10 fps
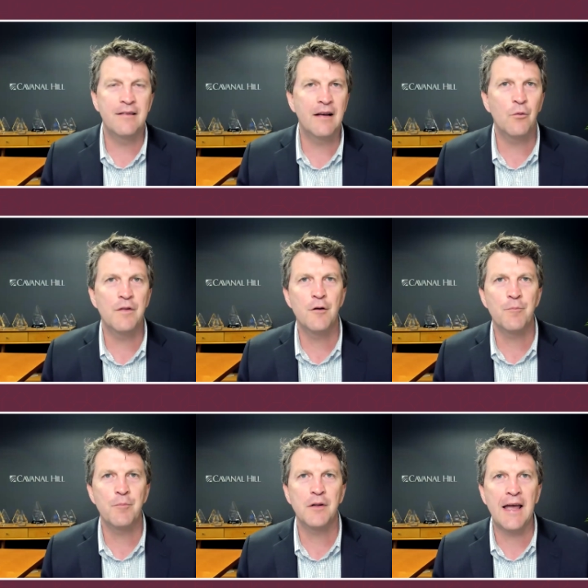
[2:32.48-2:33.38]
Stick with
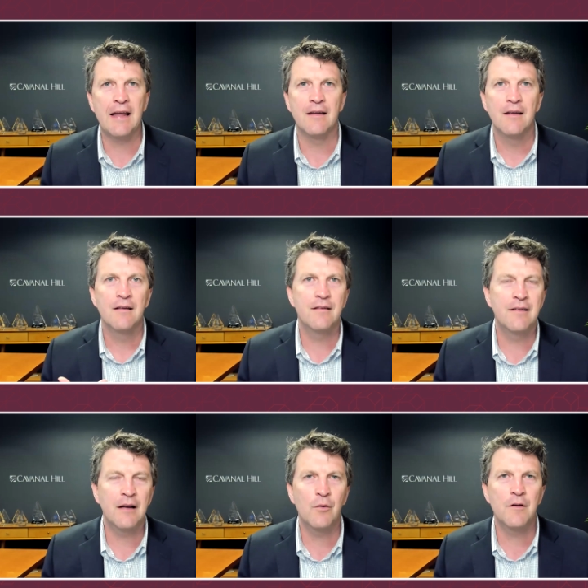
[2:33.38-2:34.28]
your plan.
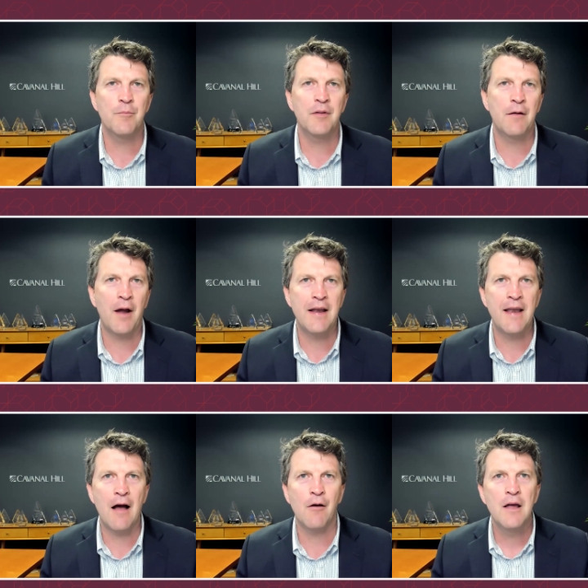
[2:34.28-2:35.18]
Stick with your plan. Right
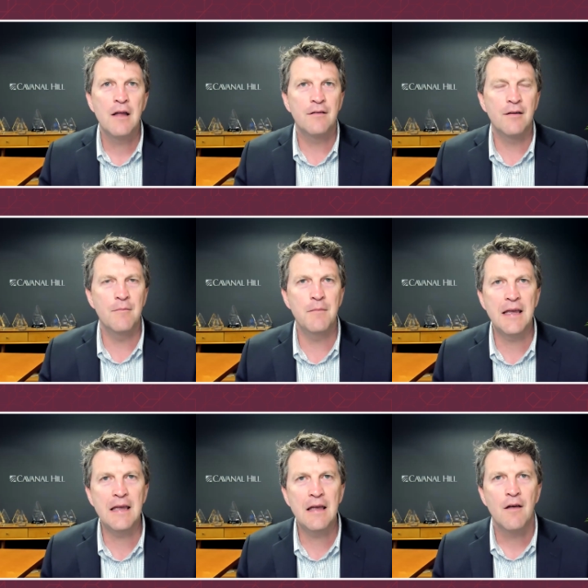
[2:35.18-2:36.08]
now, to
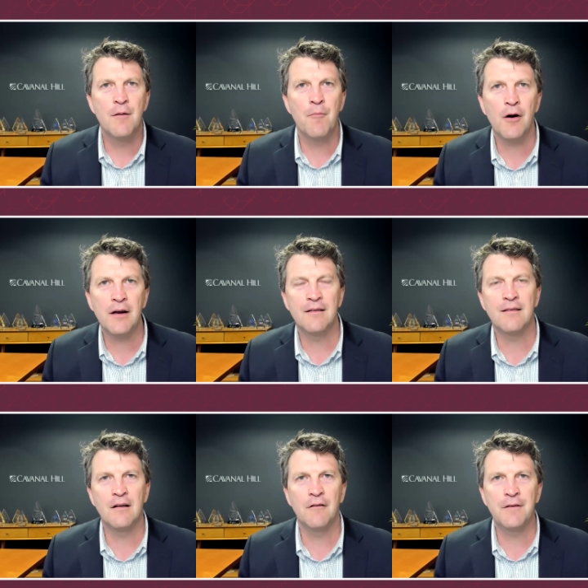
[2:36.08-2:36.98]
me, the market
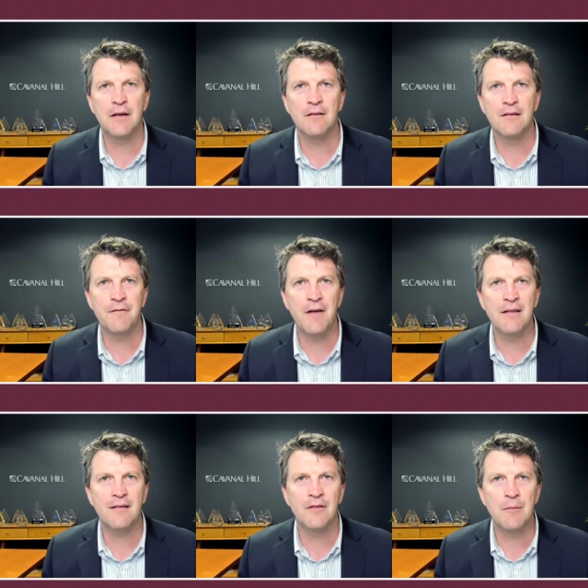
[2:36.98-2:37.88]
still feels
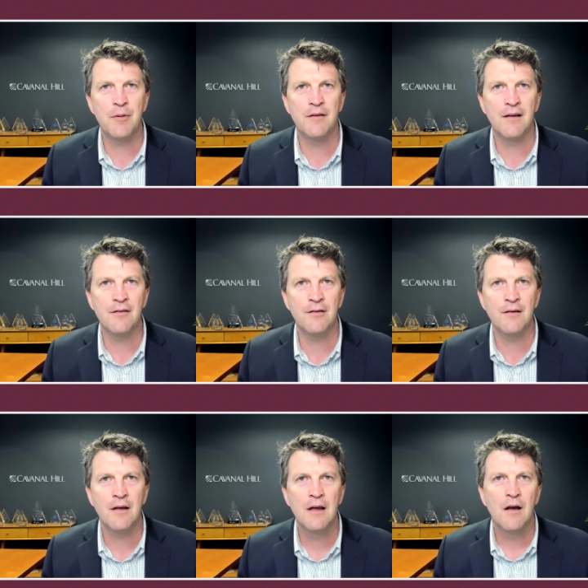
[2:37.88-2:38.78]
defensively
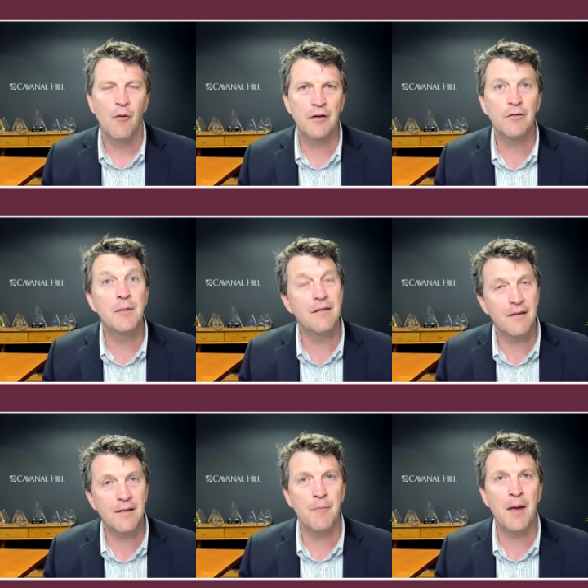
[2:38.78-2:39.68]
positioned, which means
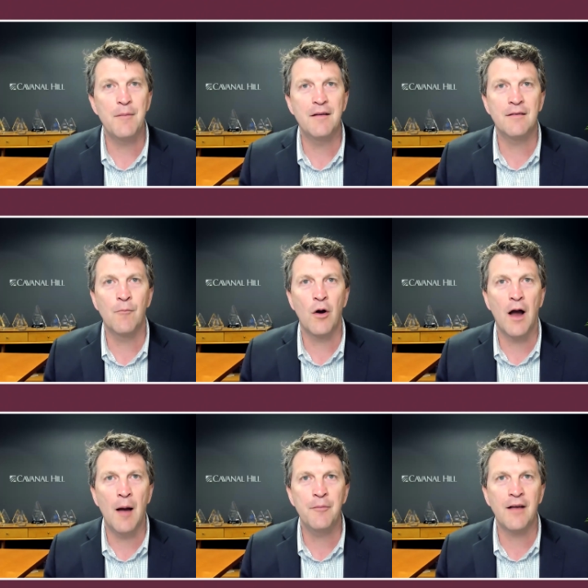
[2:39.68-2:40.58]
that there may be some
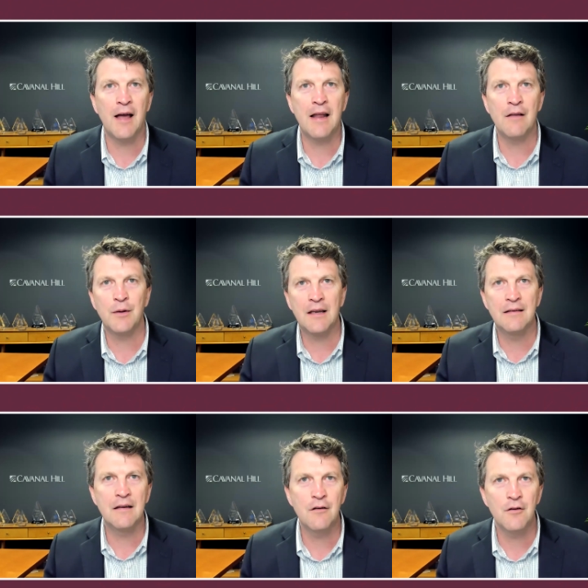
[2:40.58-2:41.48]
more upside as we
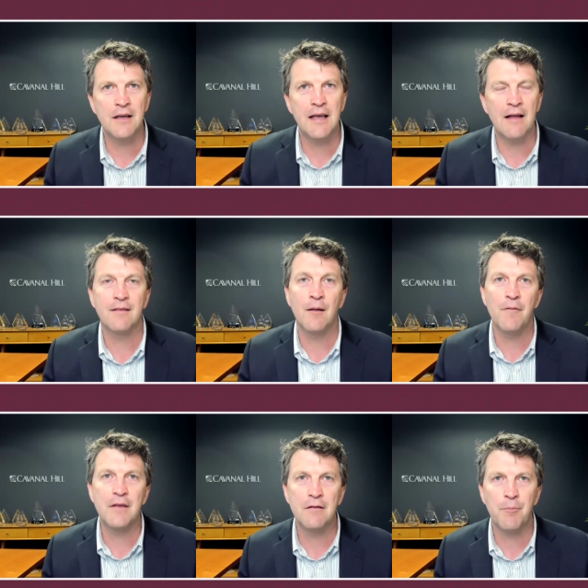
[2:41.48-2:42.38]
continue to get some
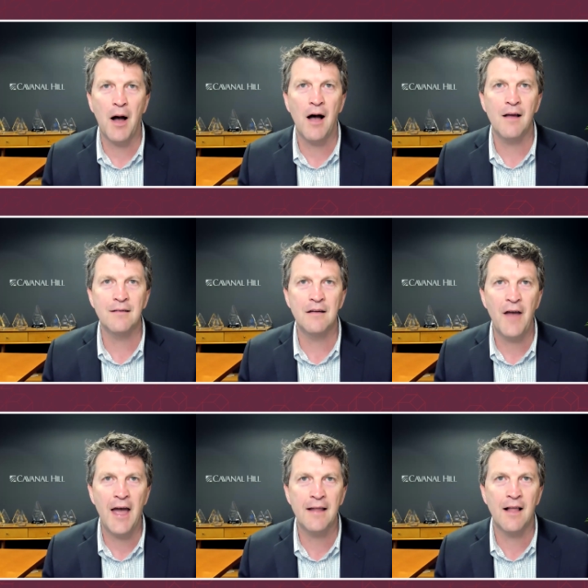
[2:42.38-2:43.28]
of these
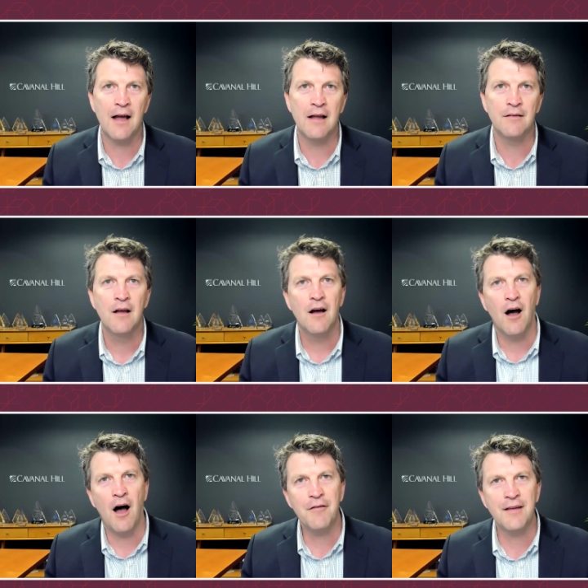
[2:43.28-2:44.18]
positive headlines
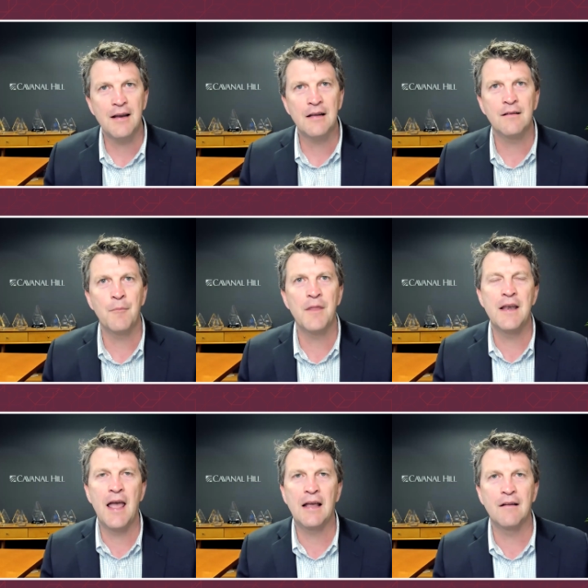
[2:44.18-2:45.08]
offsetting some of
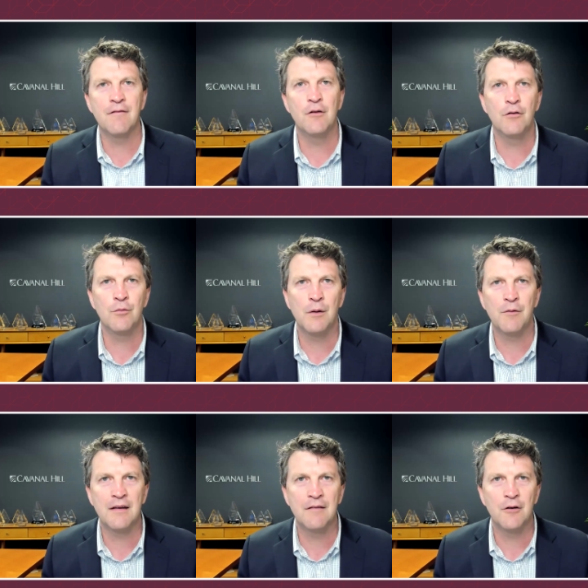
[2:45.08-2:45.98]
the negative news we
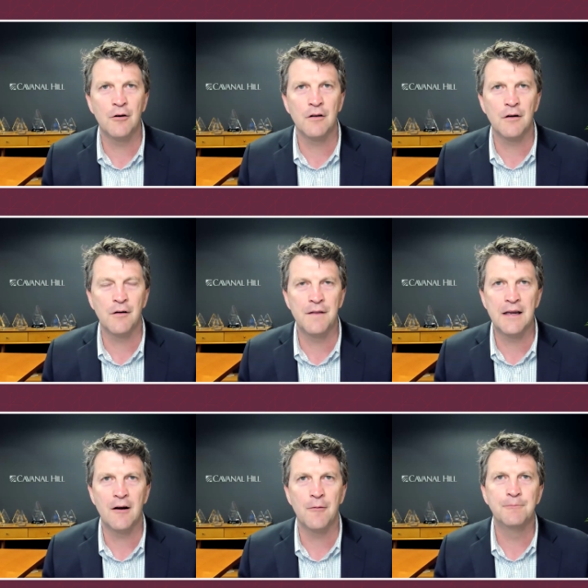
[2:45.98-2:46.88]
received earlier in the
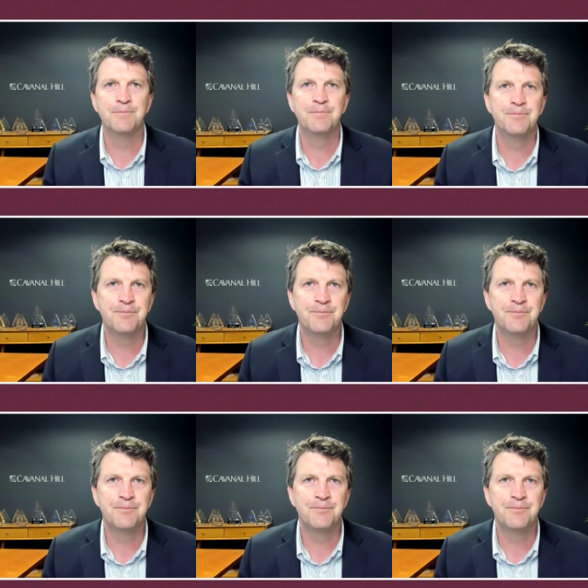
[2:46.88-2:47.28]
year.